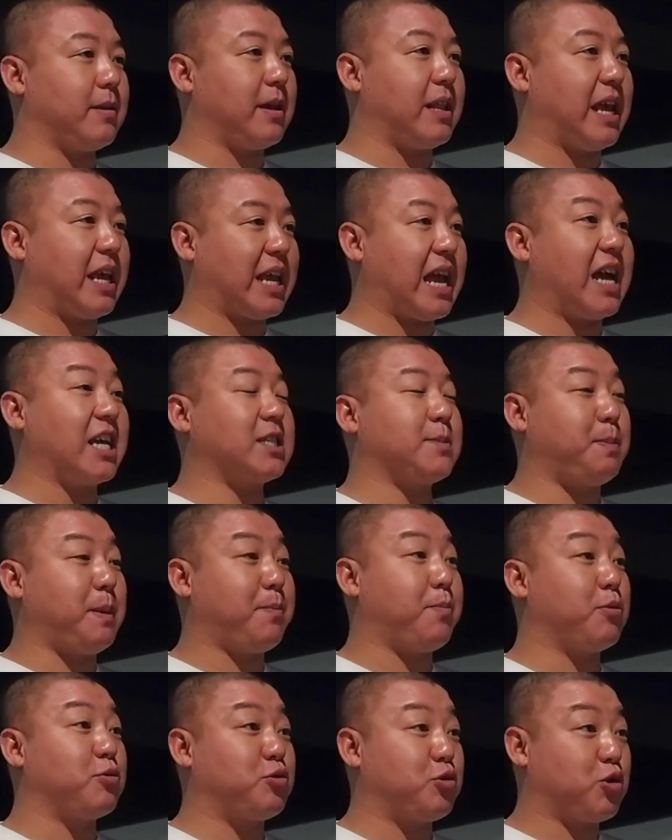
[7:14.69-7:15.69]
like ask
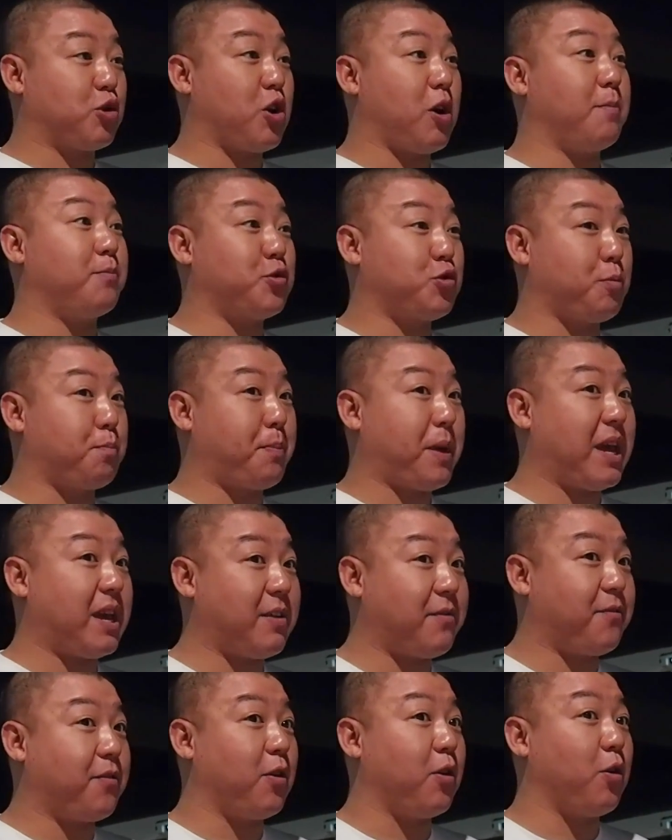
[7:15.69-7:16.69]
people to come to
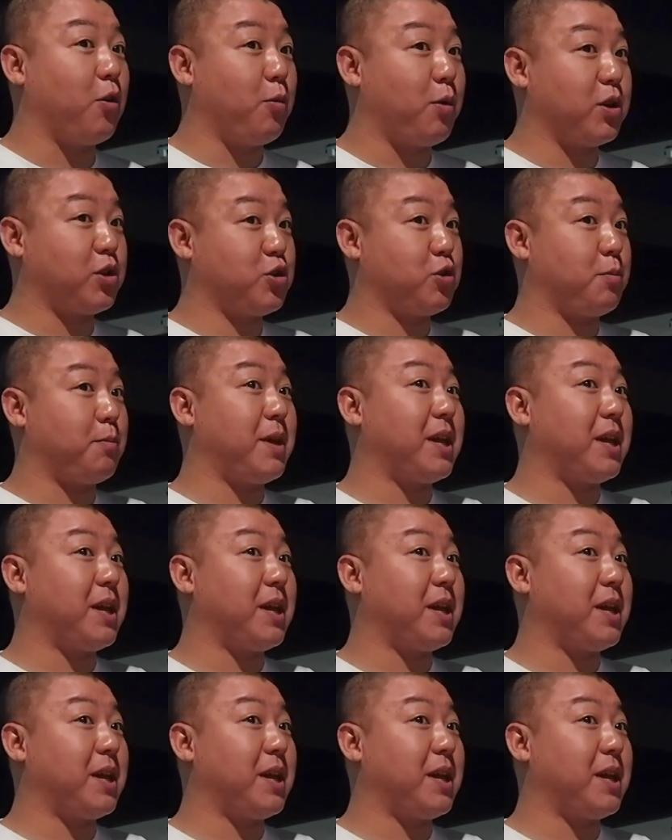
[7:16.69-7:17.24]
pay for what you're